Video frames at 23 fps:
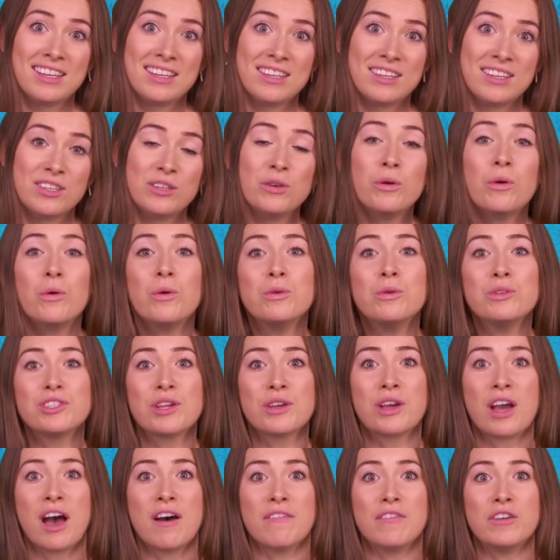You're also
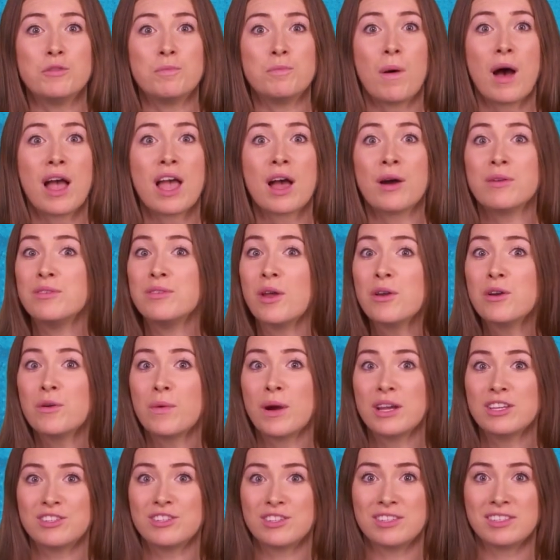covered by our no
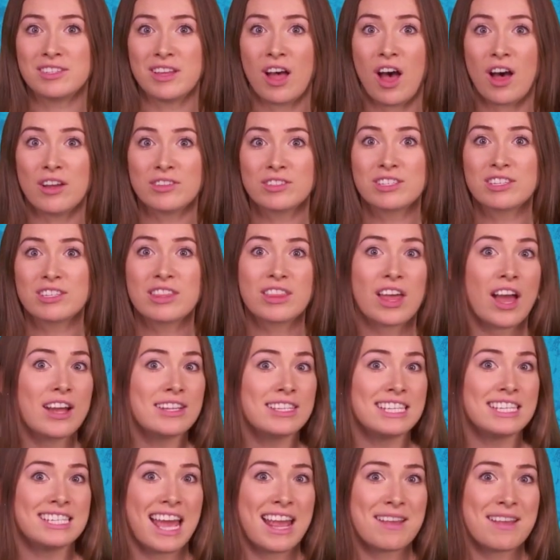questions asked
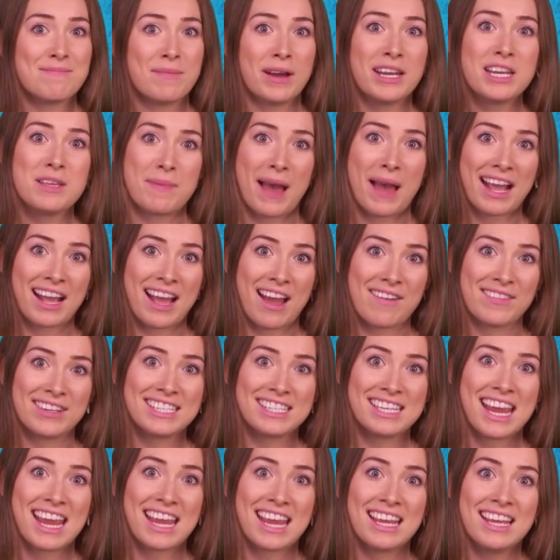30-day money-back
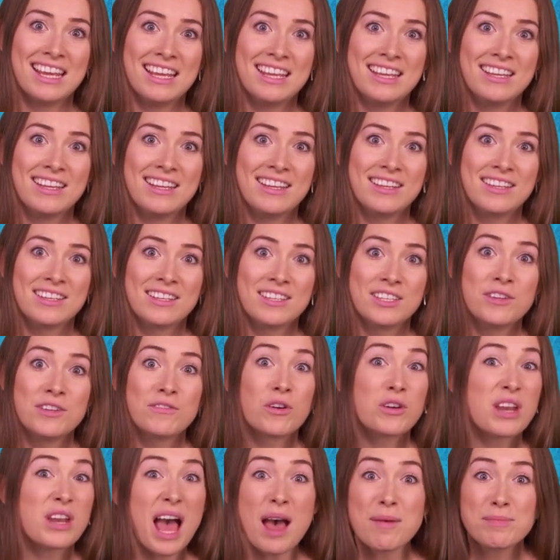guarantee. You've
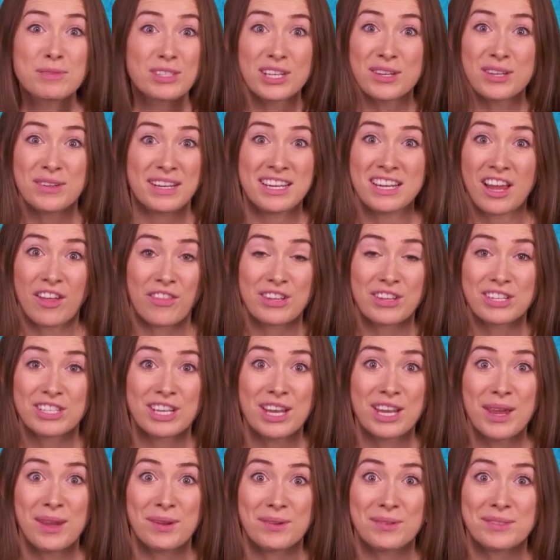got absolutely nothing to
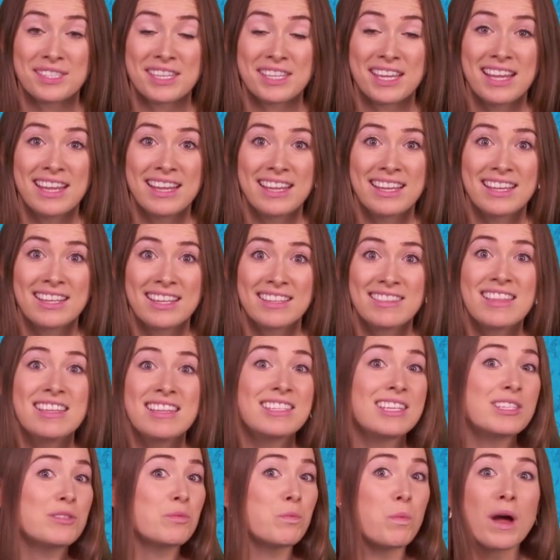lose. This
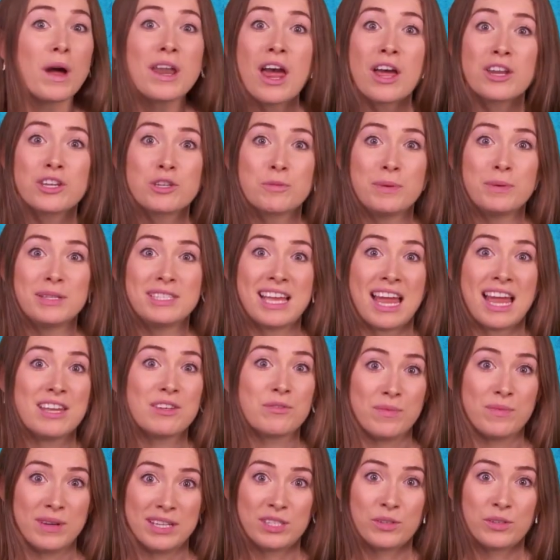is
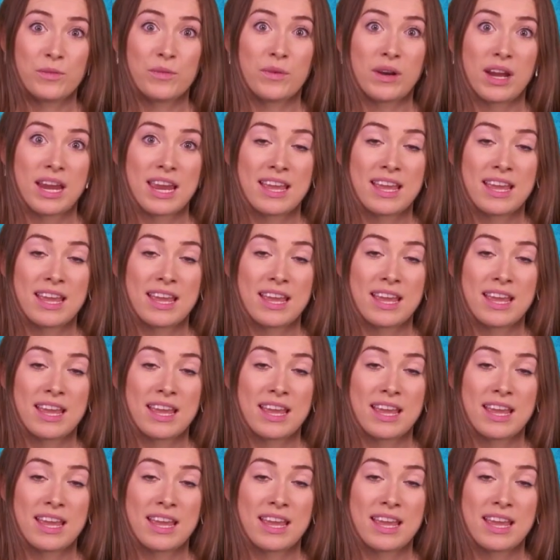100% risk-free.